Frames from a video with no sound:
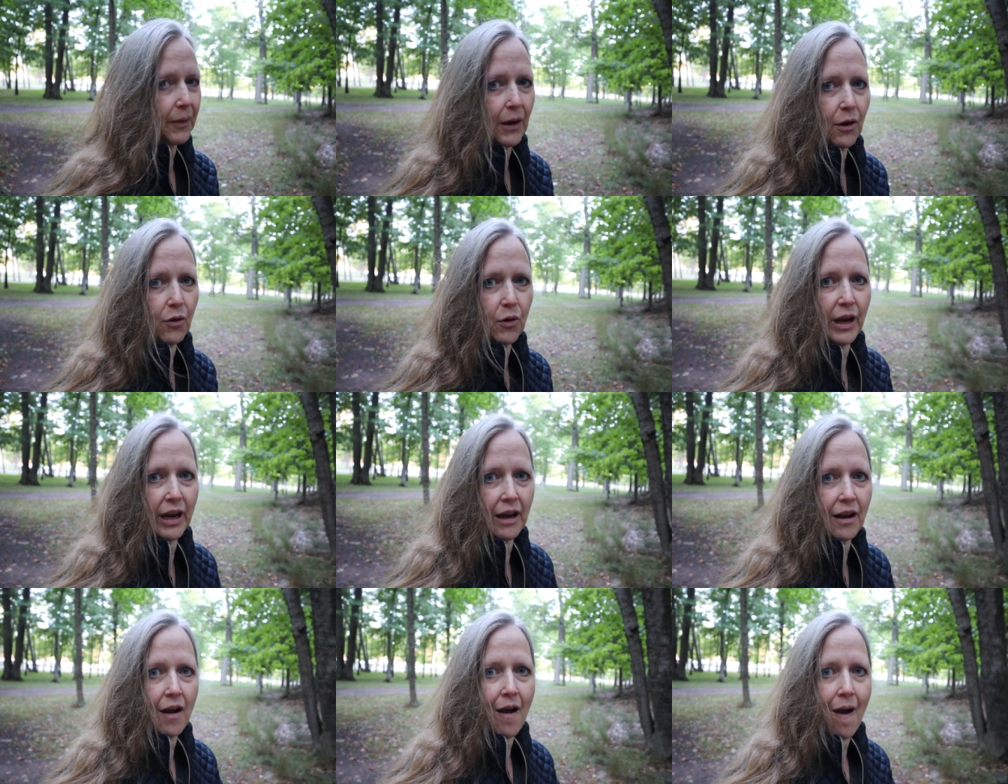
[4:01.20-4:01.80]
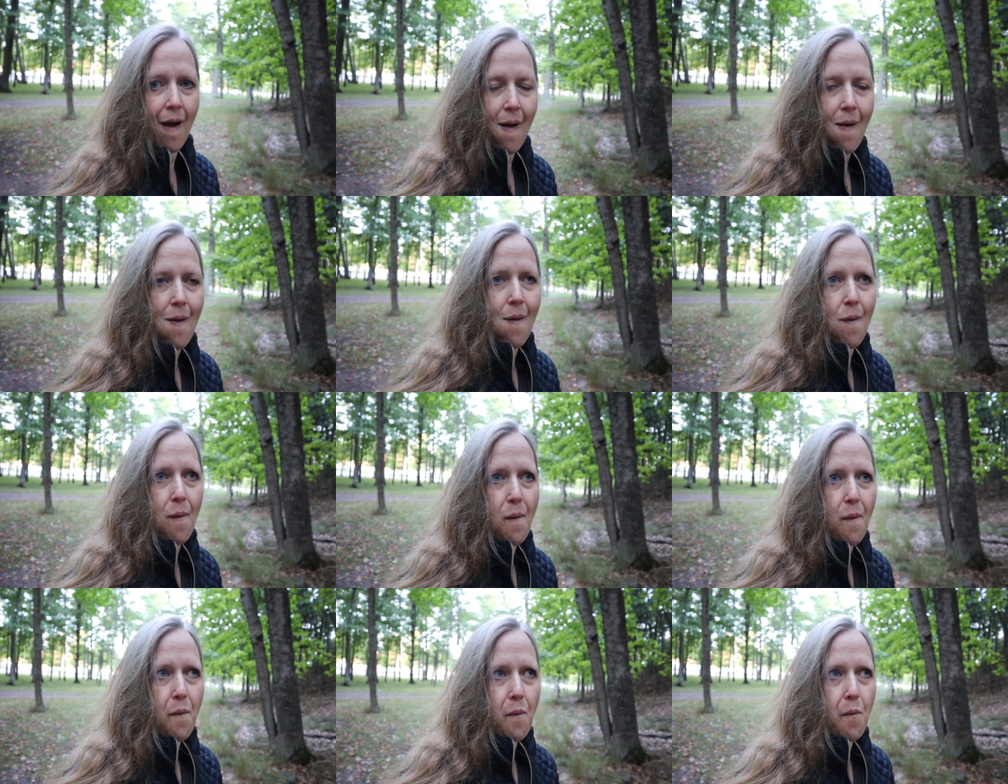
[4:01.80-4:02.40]
Okay,
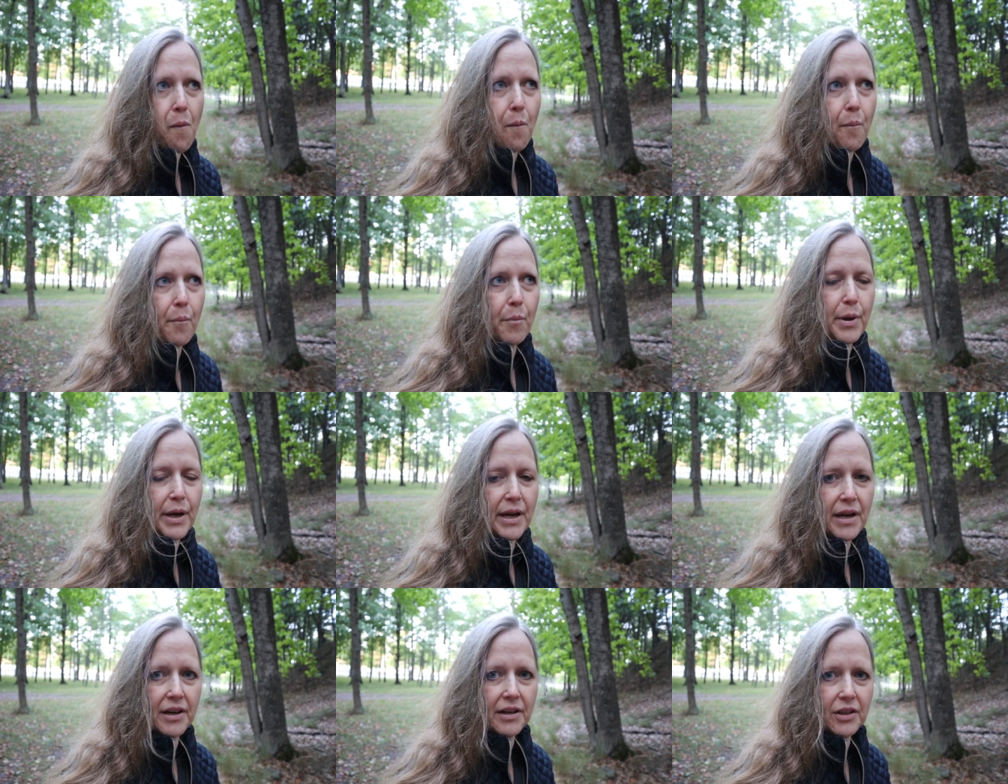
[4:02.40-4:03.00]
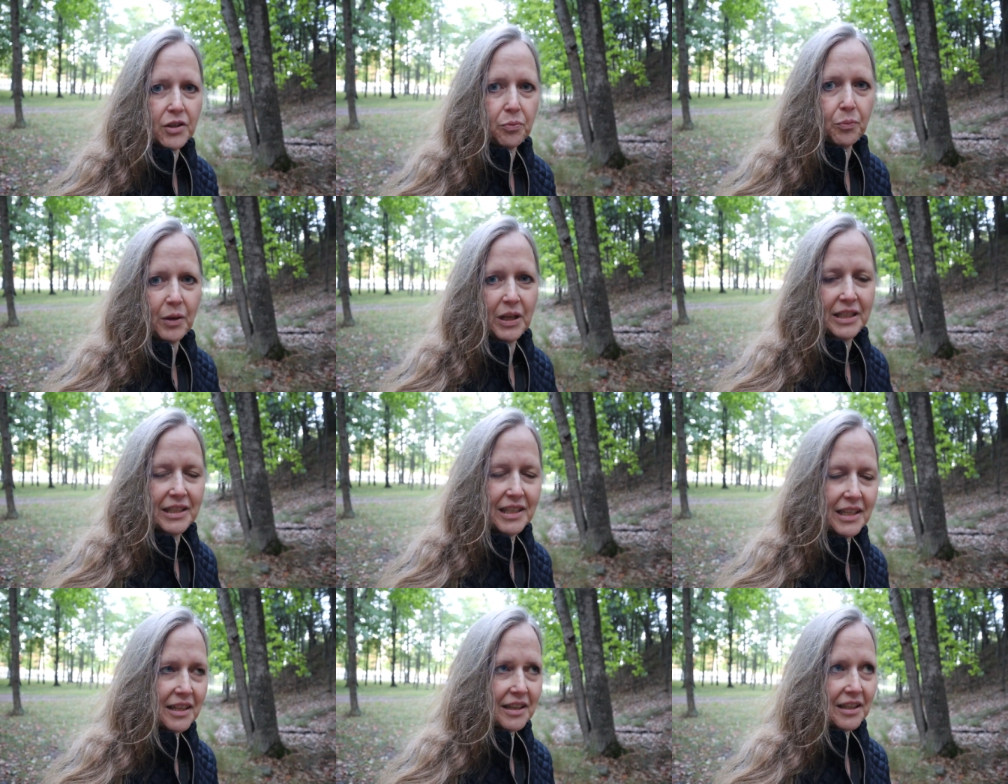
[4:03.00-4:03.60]
because my
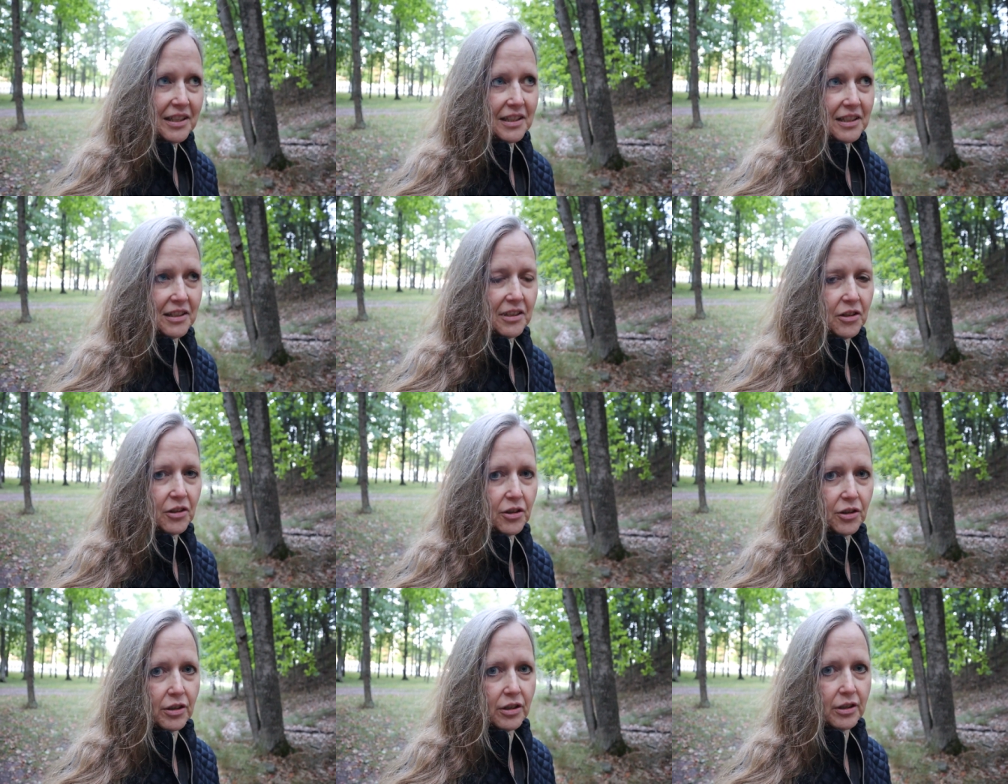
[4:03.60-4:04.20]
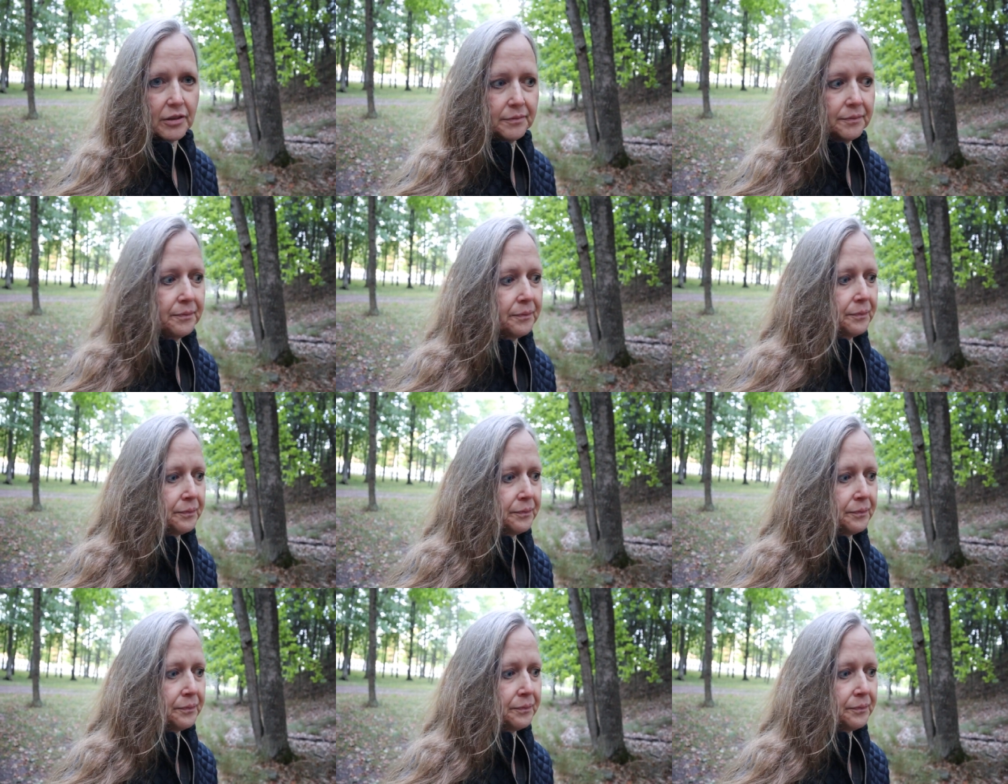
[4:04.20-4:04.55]
teeth still hurt,